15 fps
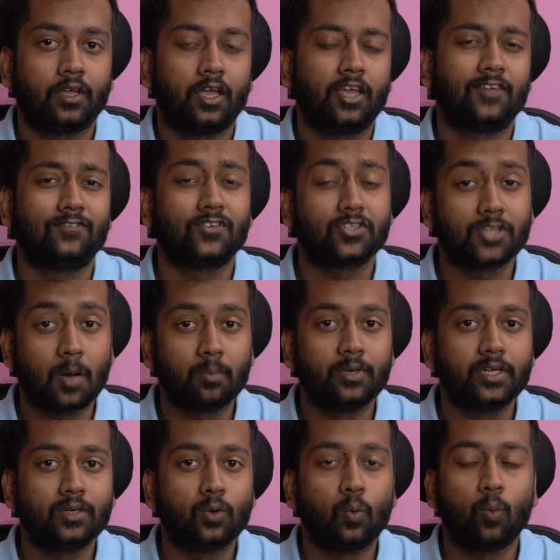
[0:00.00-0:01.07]
If you're
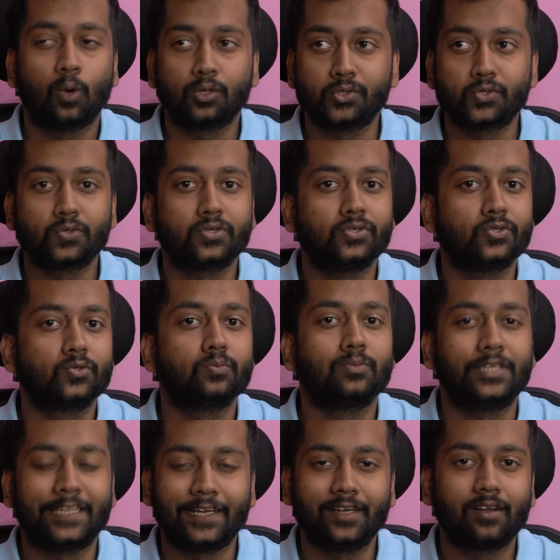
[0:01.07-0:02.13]
somebody who wants to consume
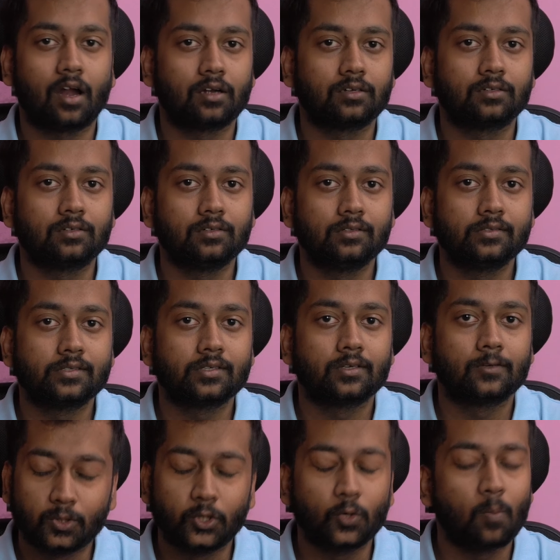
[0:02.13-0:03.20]
great articles,
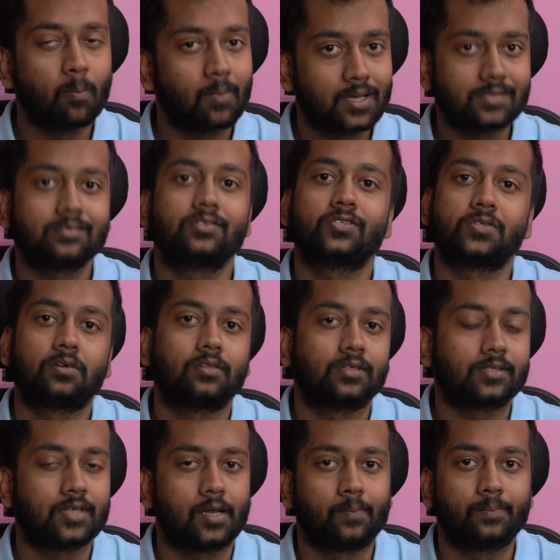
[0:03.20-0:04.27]
you must install
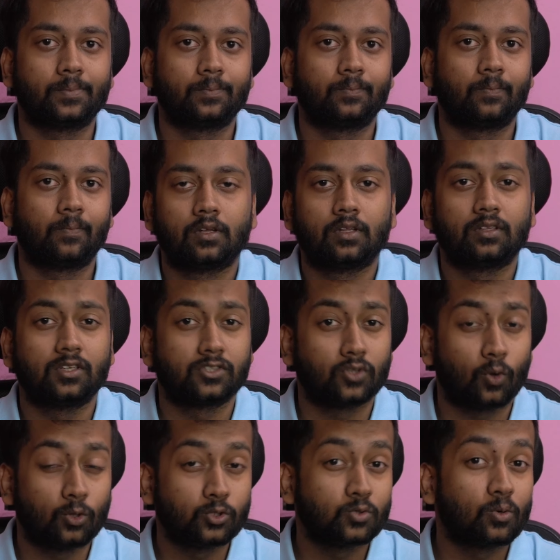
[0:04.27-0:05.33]
this app. There's
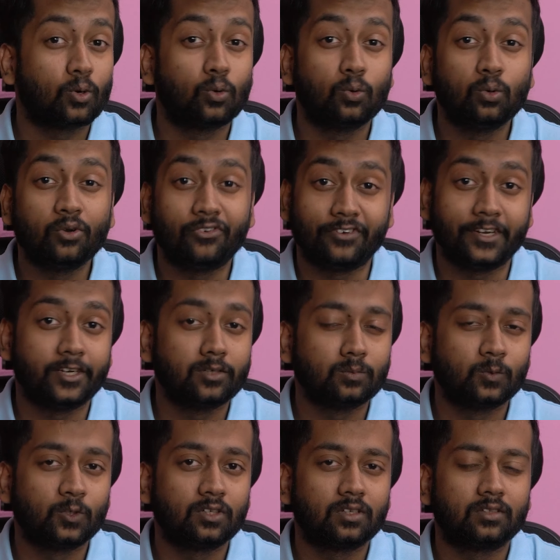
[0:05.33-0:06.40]
also a cool reader
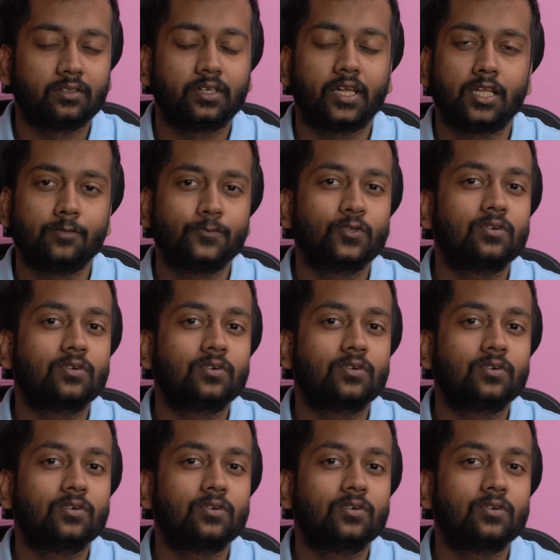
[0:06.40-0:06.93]
mode that helps you